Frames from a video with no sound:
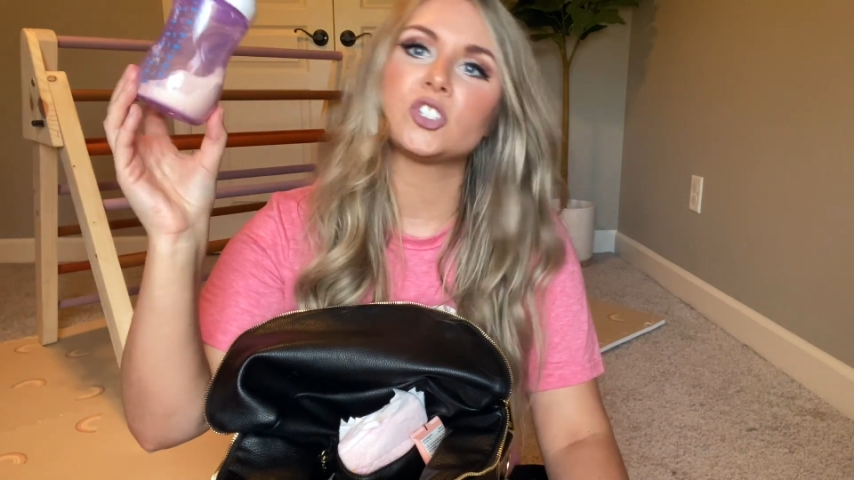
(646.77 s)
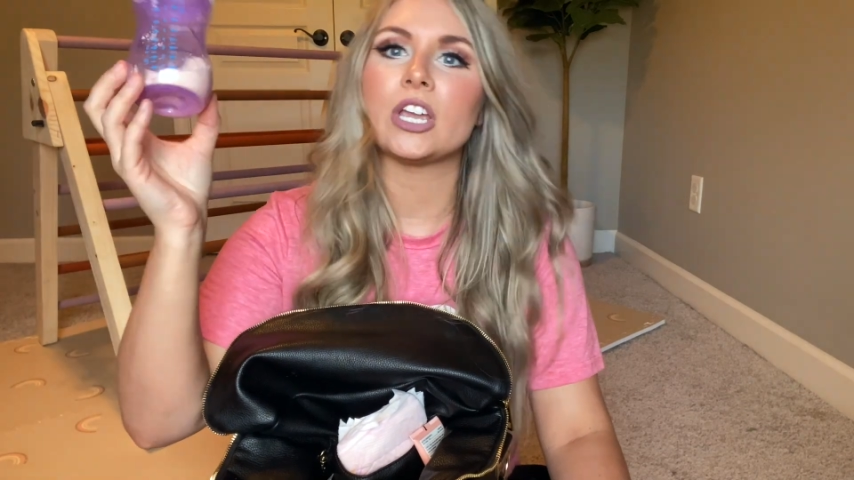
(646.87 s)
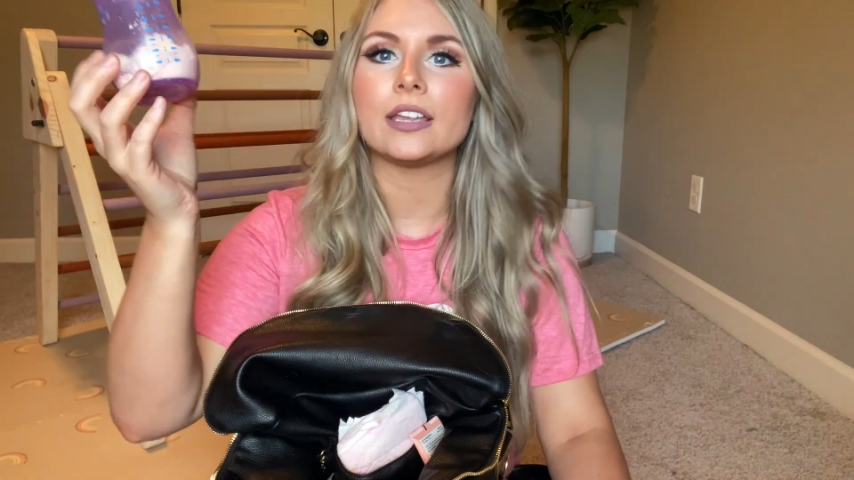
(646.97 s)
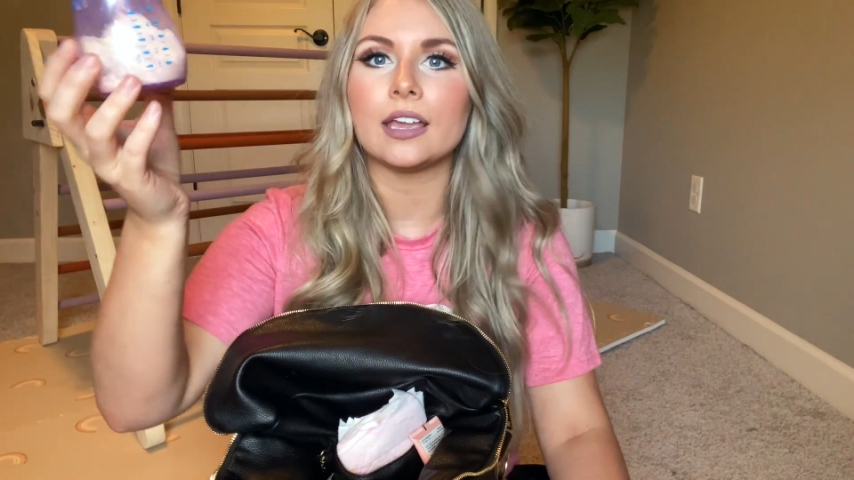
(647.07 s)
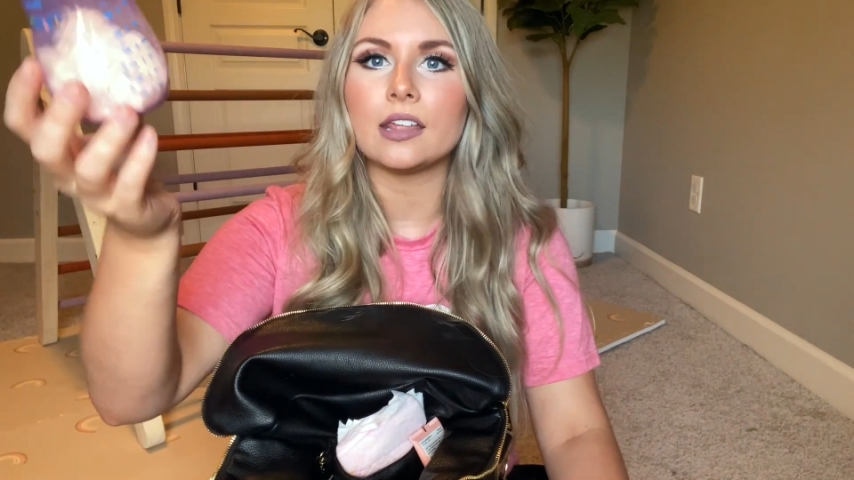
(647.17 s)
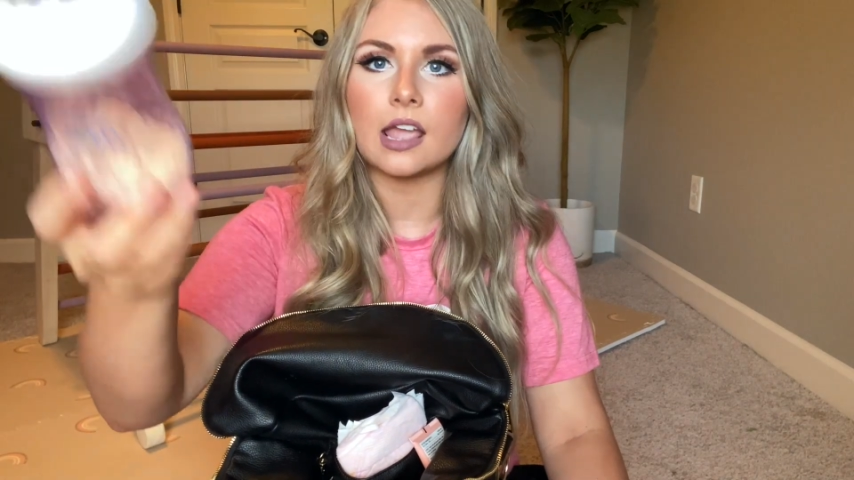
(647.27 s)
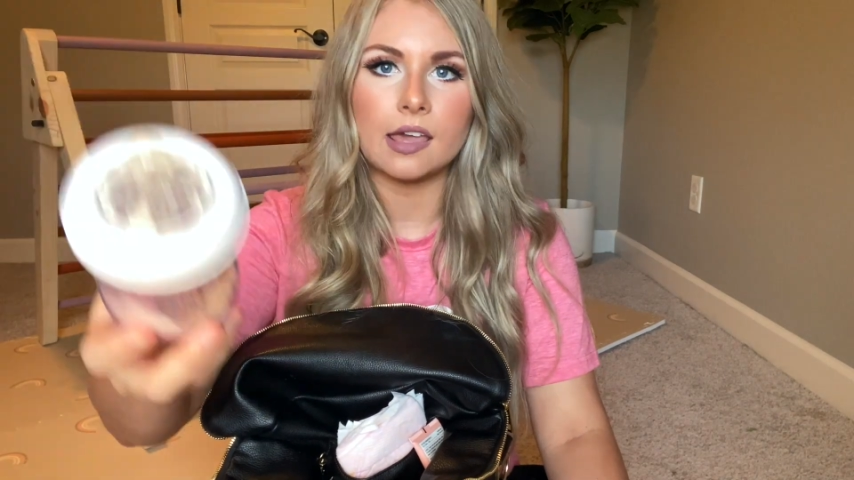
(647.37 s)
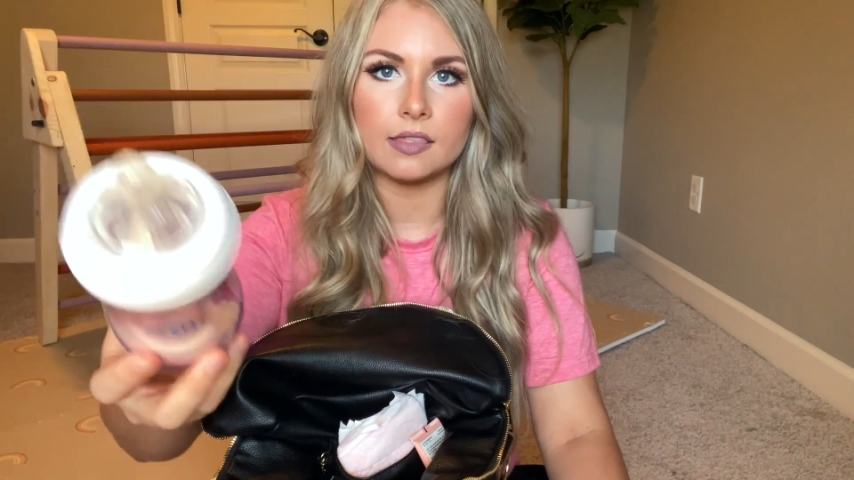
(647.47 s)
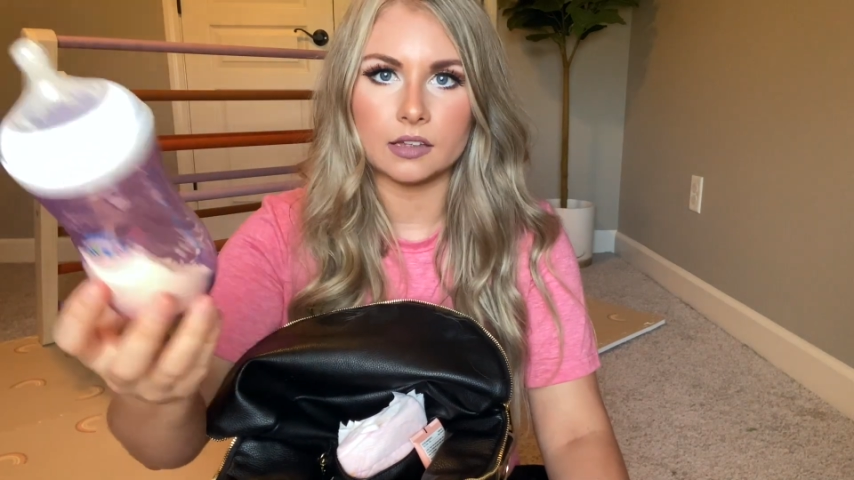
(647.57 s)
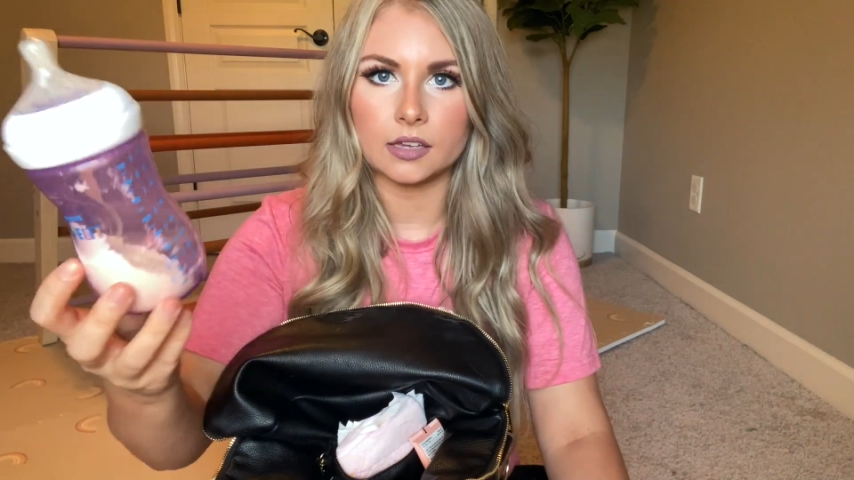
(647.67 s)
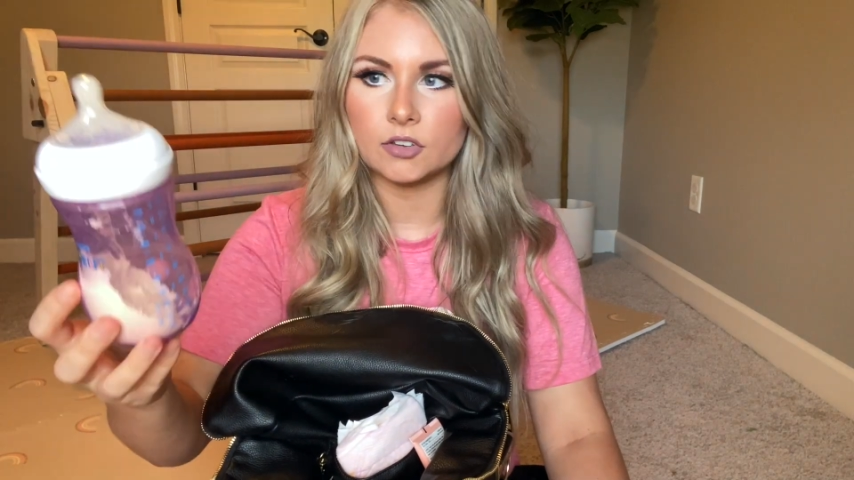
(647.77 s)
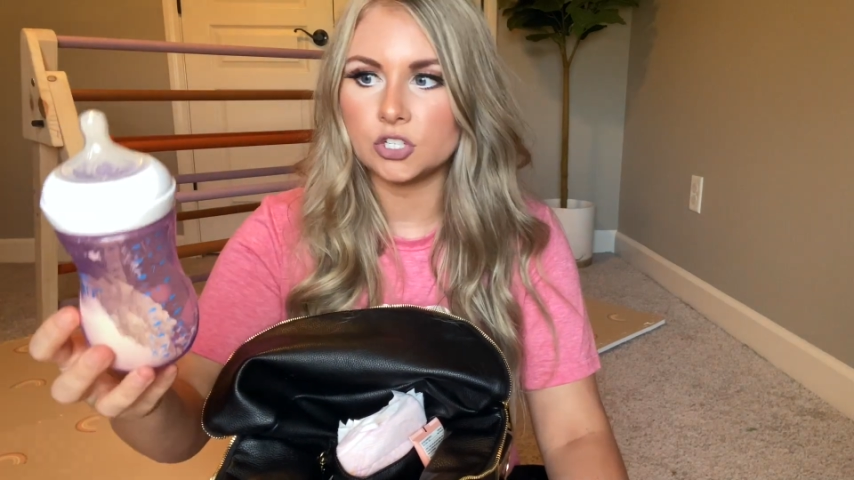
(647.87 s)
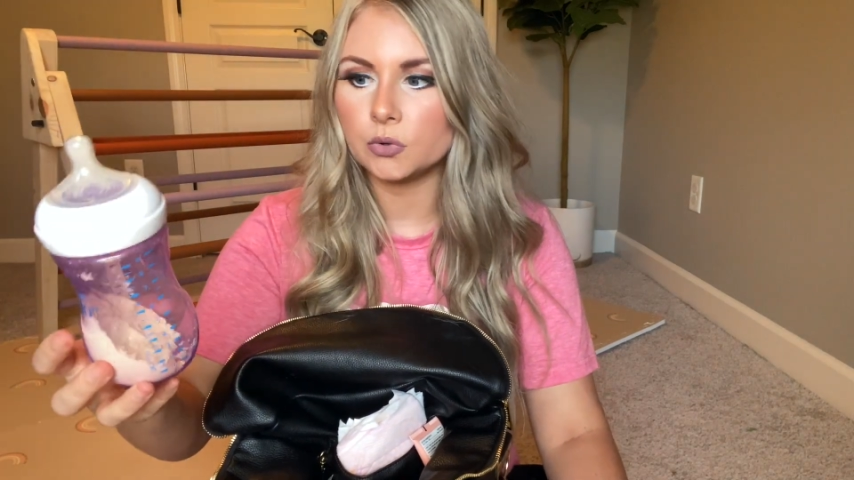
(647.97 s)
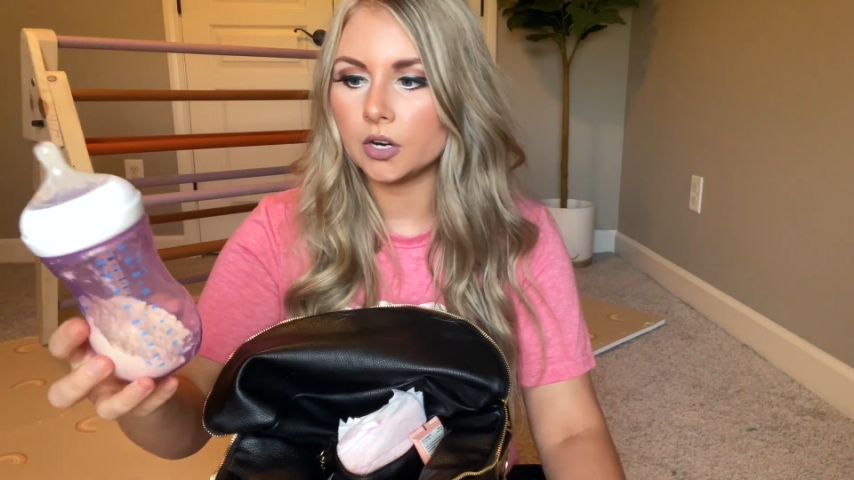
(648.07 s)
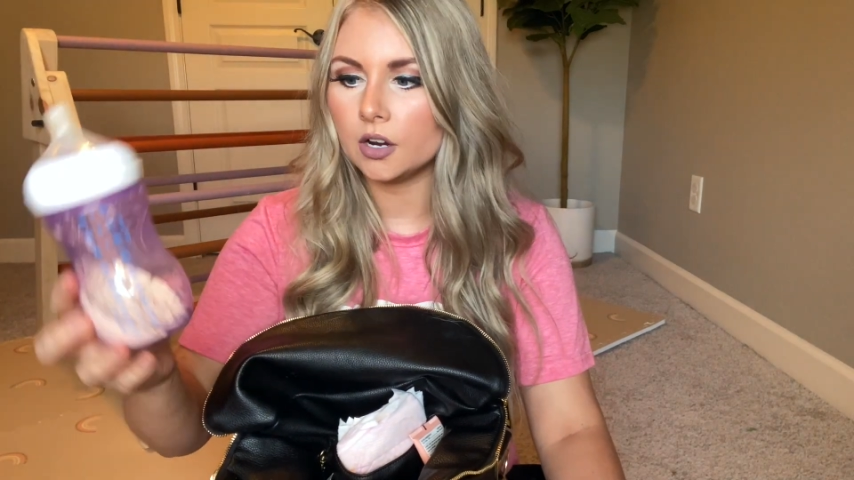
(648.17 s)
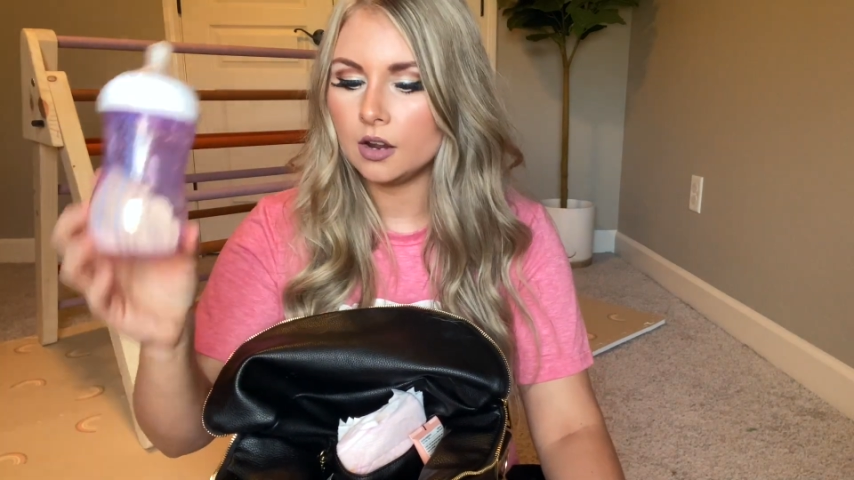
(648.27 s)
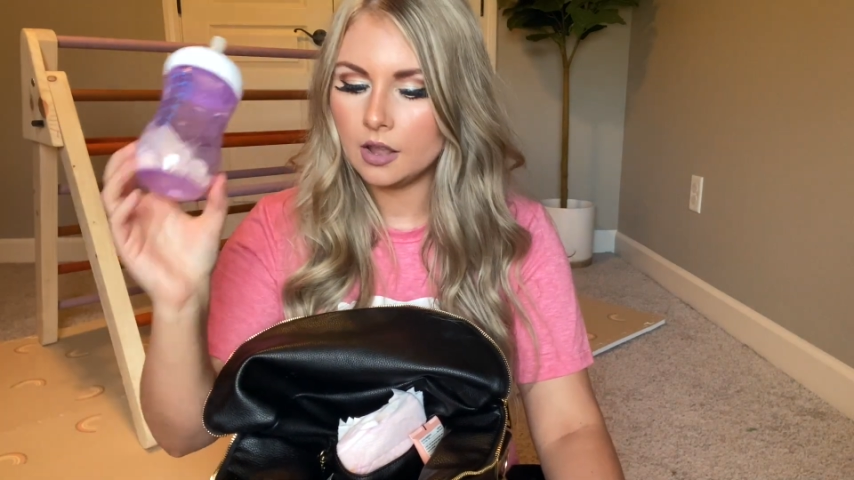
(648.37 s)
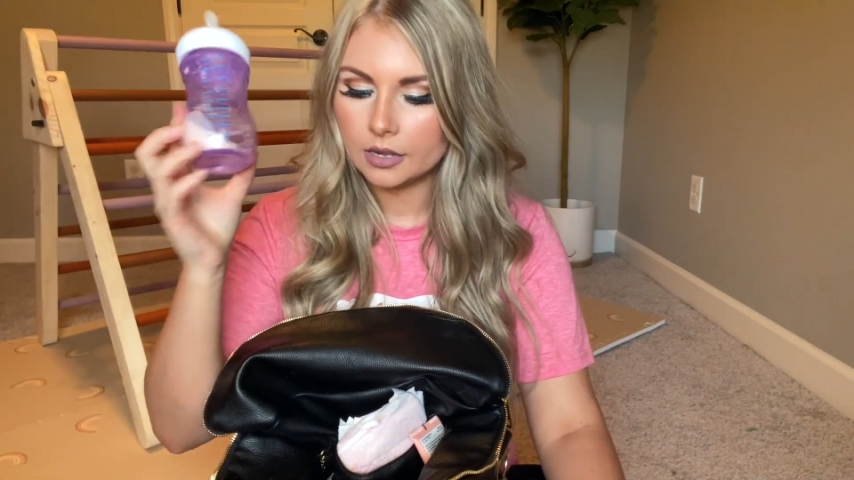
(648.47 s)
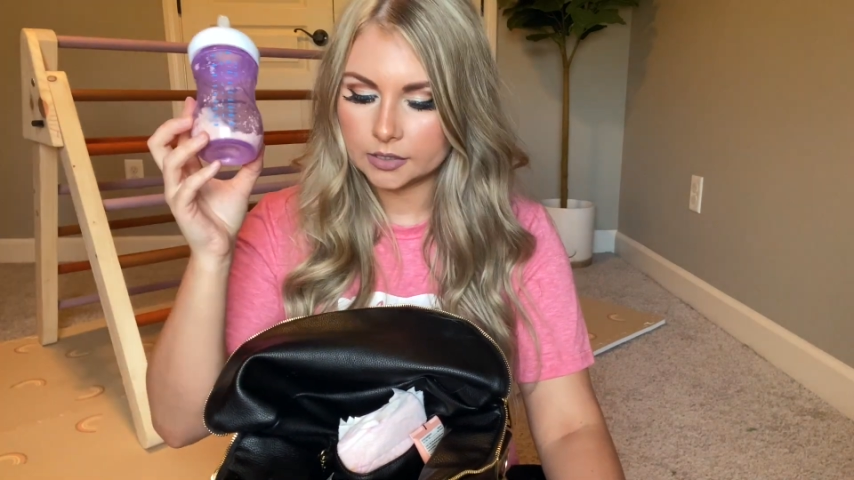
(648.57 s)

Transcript: shake it, and then give it to her.